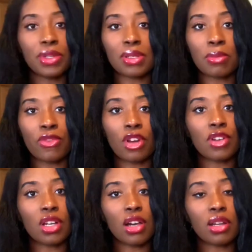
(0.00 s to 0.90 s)
We're going to put some of
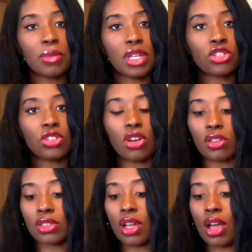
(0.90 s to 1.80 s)
our ricotta
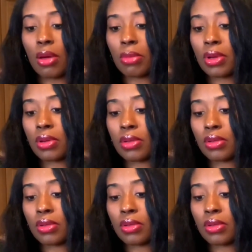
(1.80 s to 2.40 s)
mixture on top.